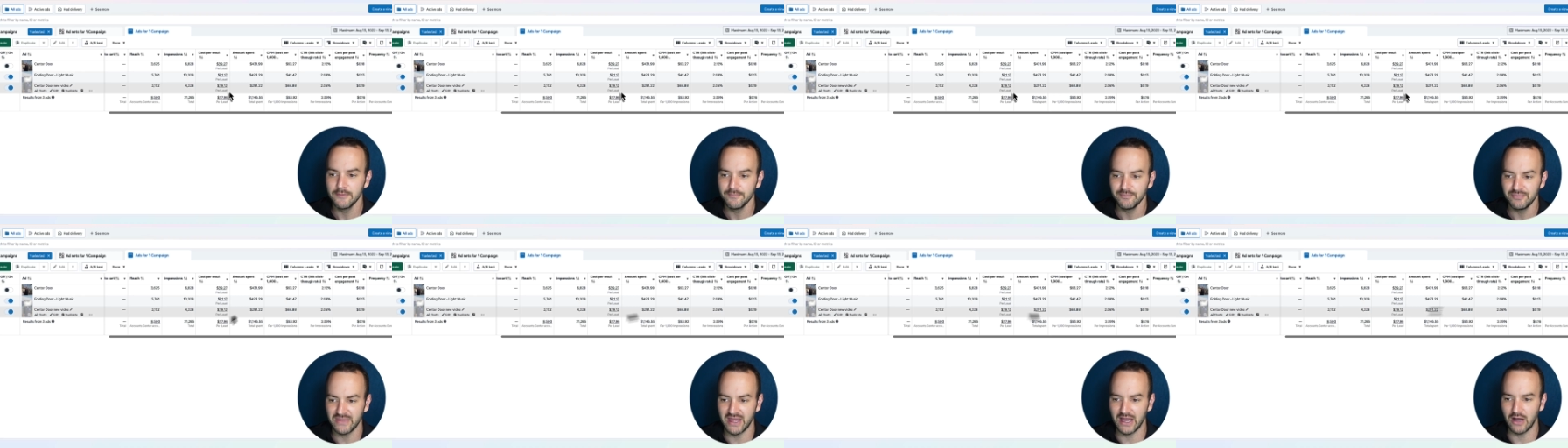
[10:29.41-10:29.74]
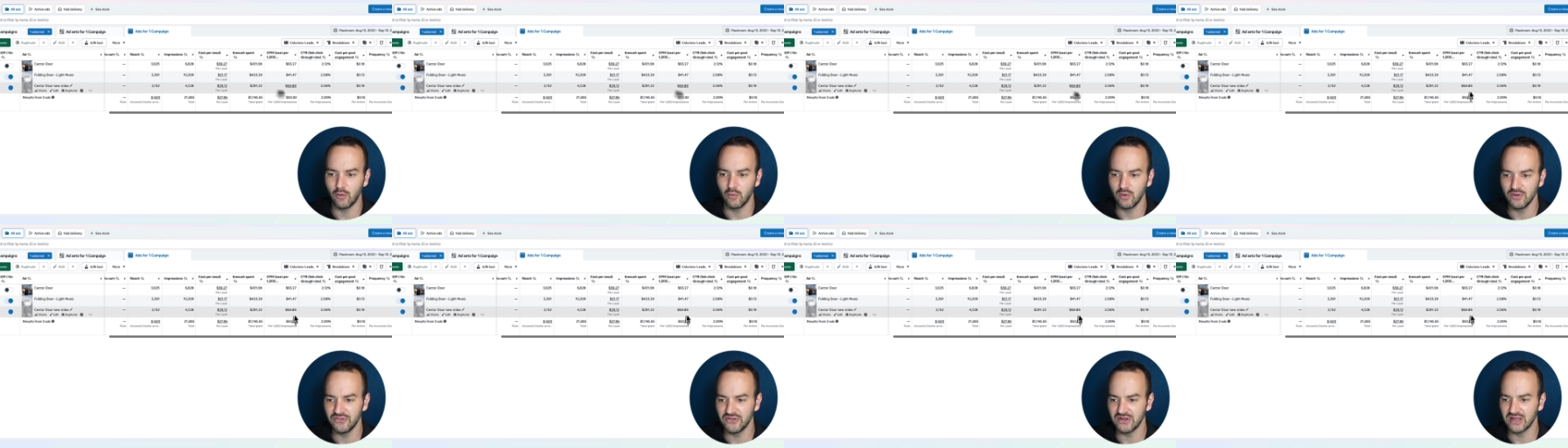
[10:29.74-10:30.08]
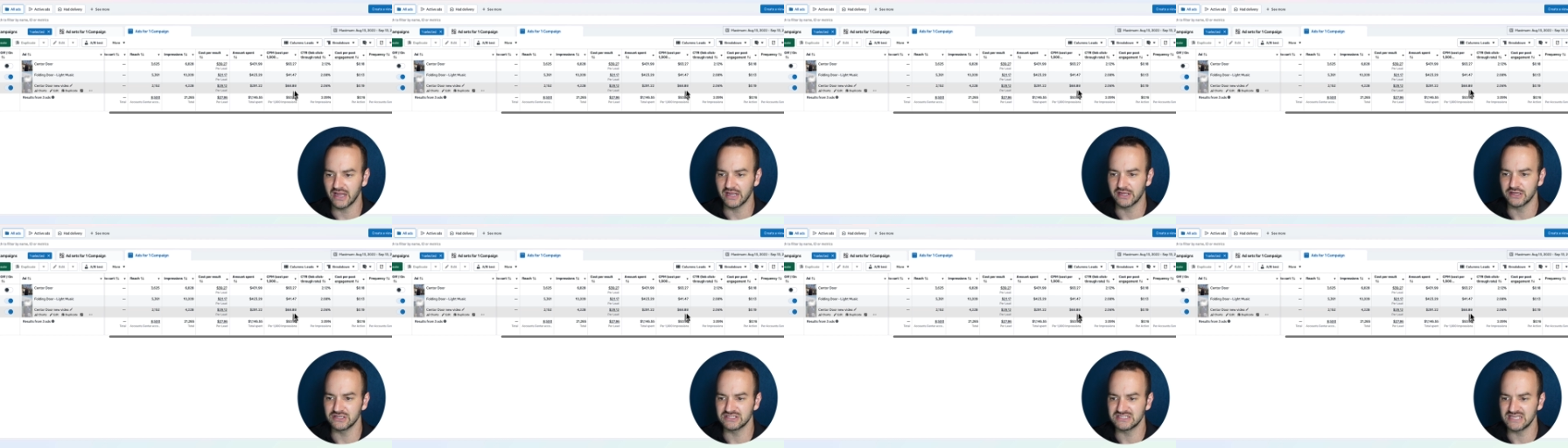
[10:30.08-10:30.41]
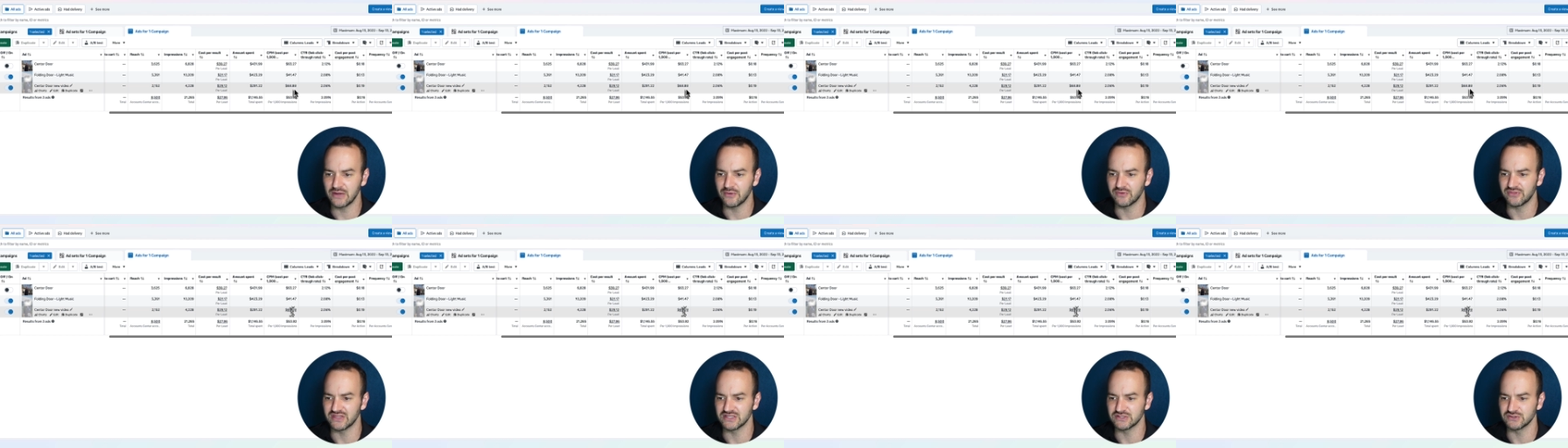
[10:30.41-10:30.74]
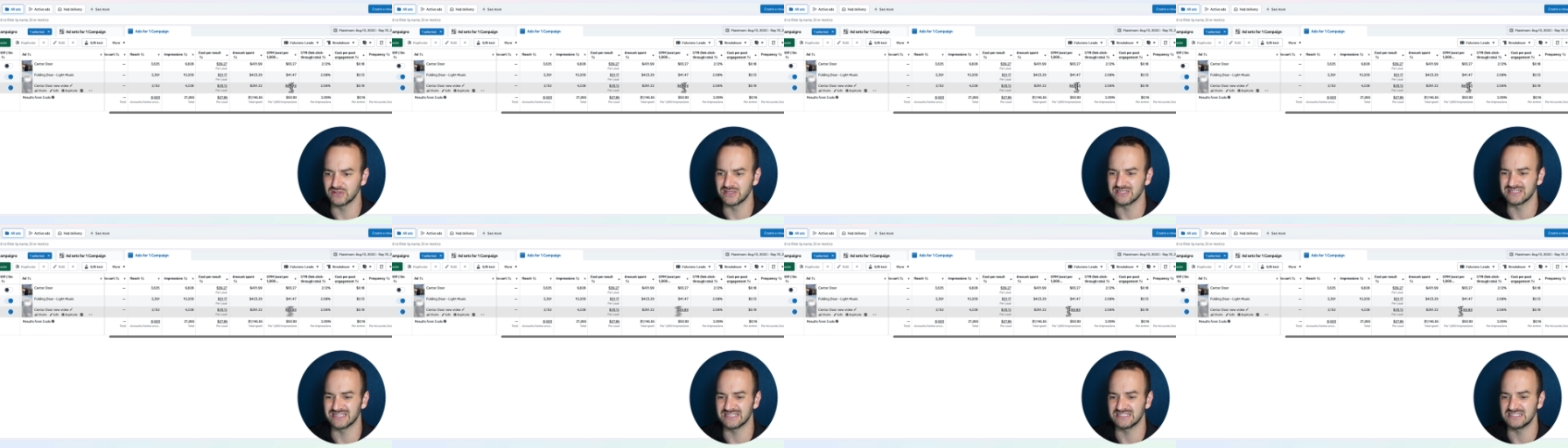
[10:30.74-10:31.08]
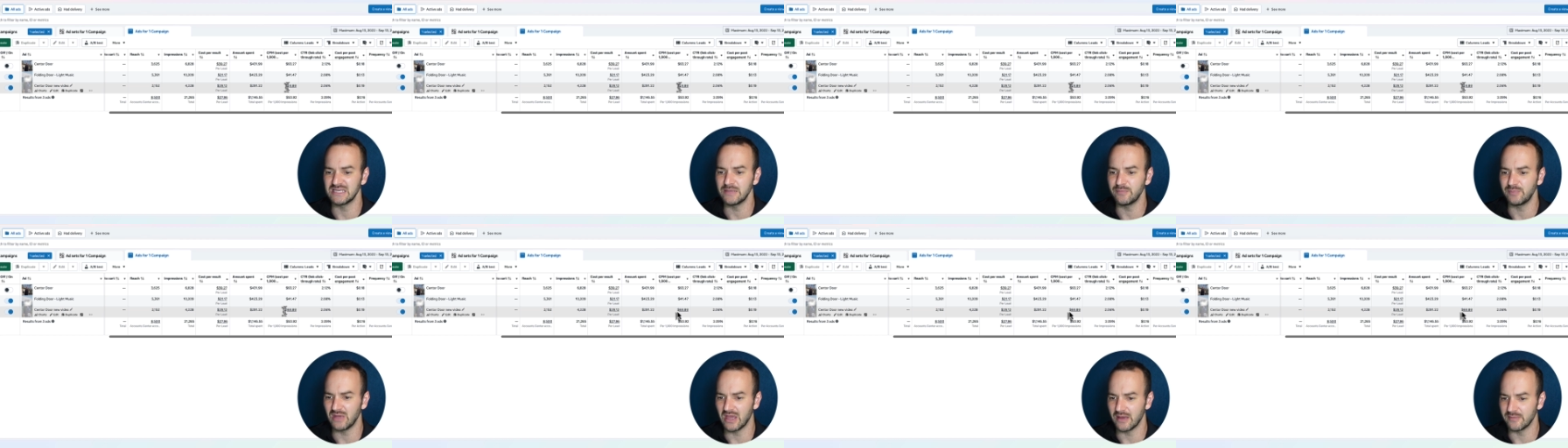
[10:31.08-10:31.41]
Now, one thing I could say with this one is the
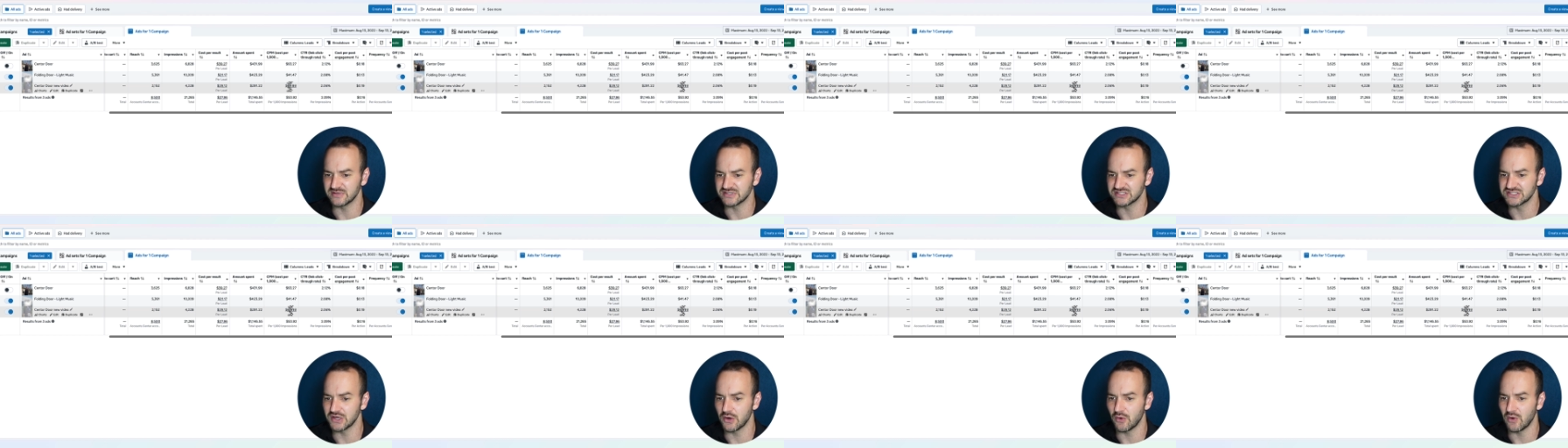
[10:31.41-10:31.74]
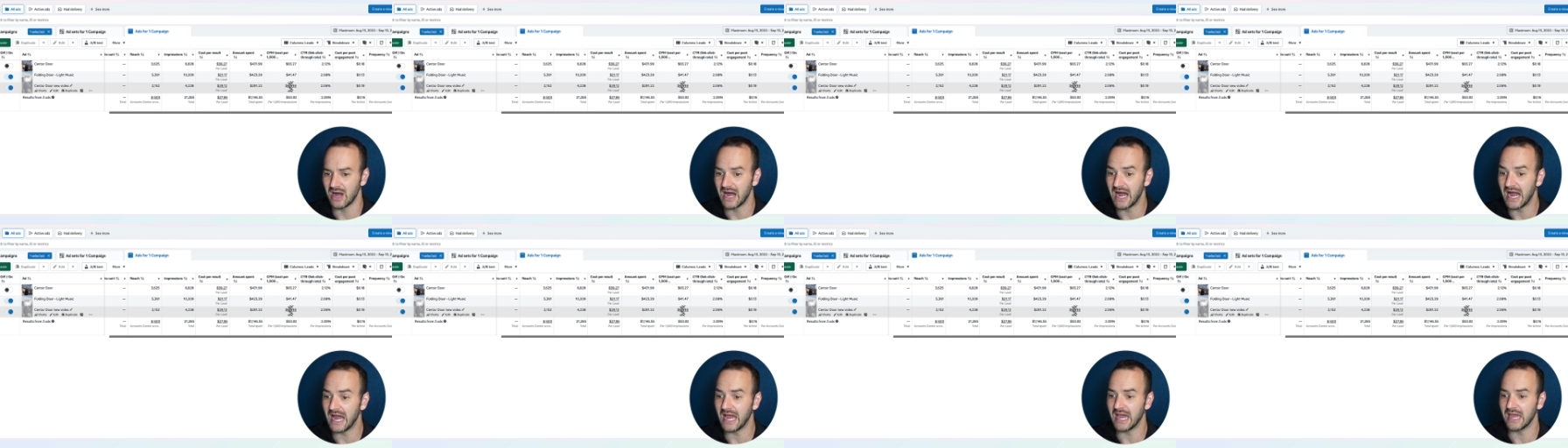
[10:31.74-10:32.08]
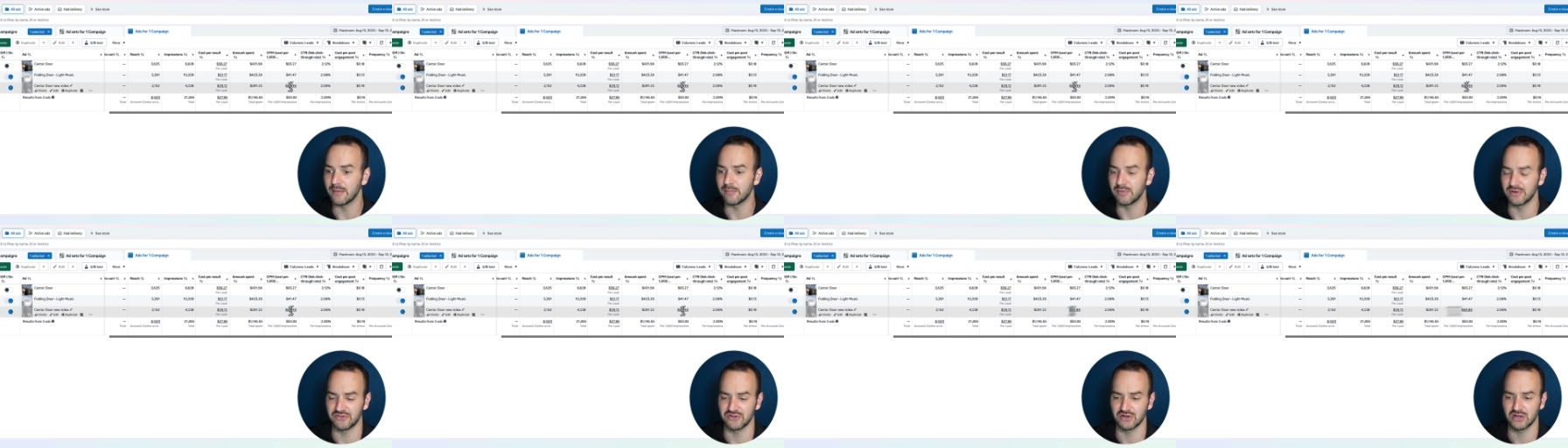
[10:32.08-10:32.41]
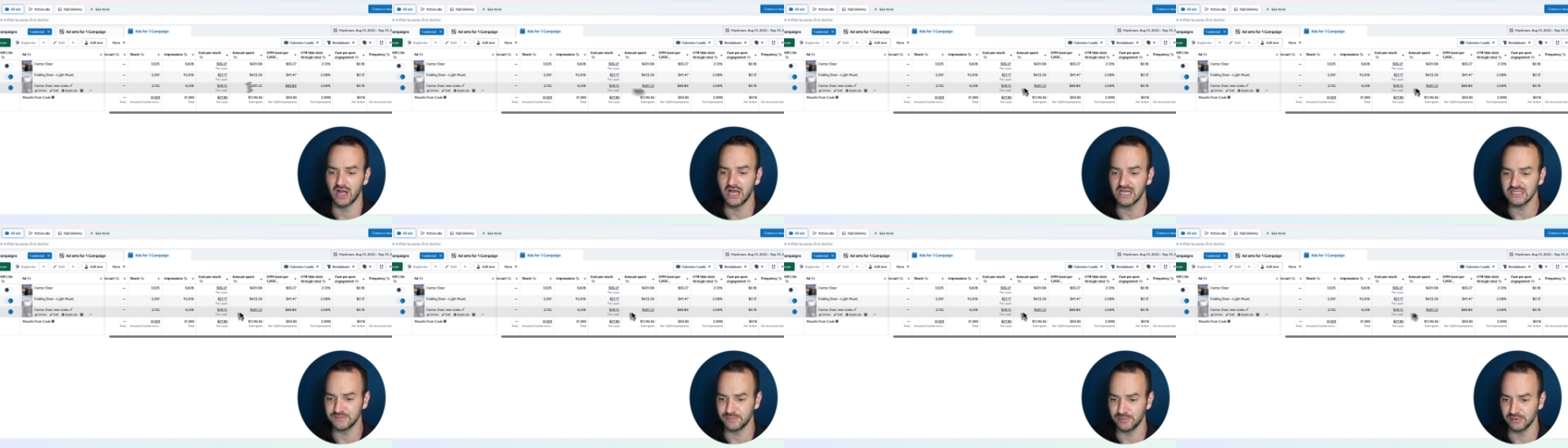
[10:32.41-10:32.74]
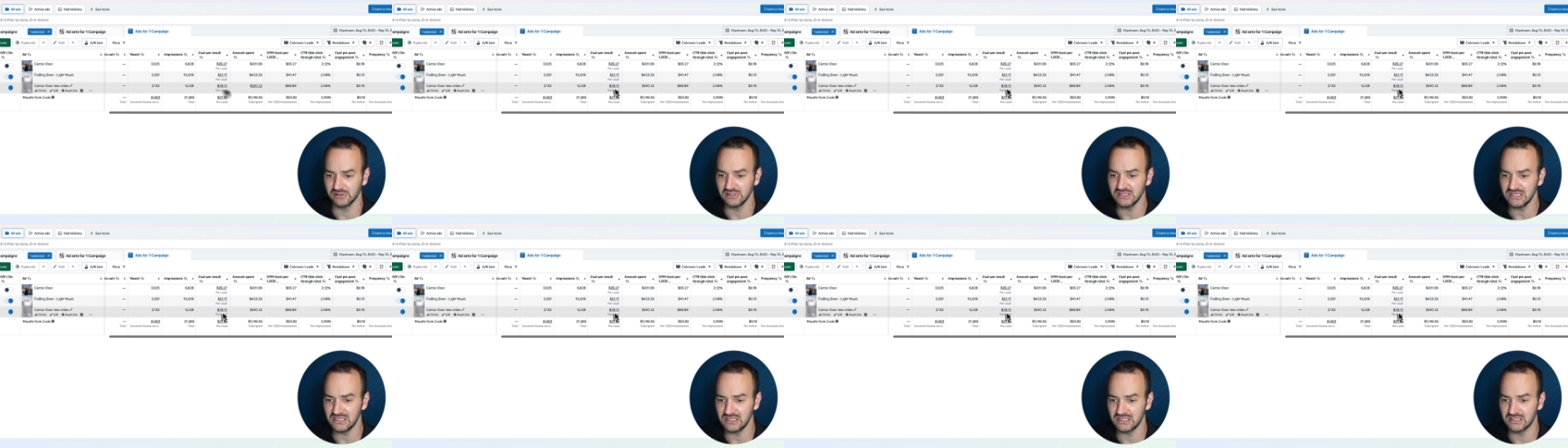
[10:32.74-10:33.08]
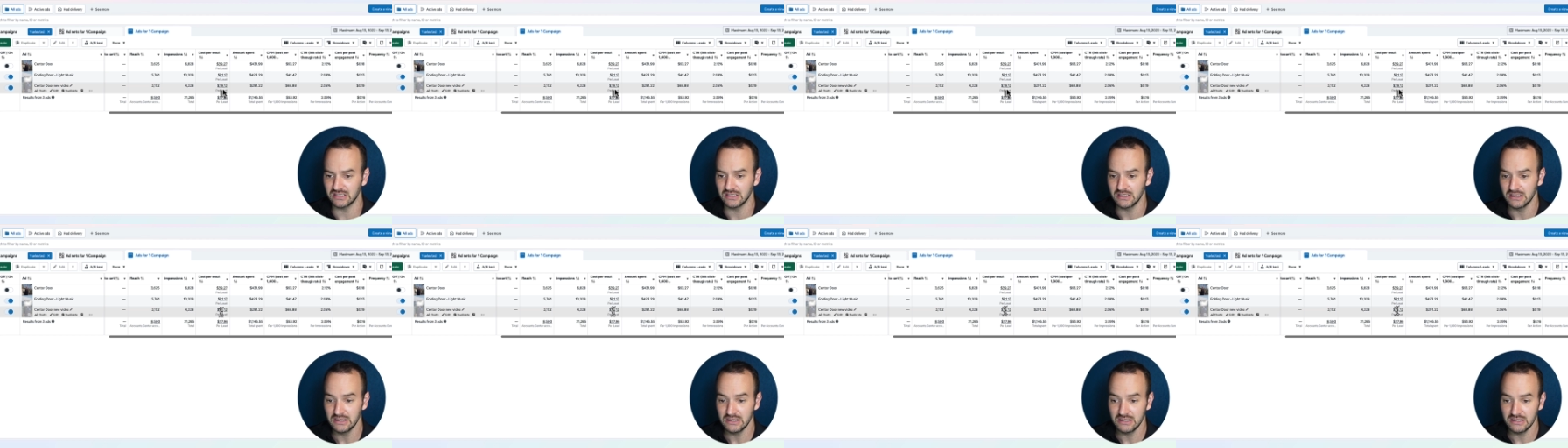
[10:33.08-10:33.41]
CPM is so high, but the cost per lead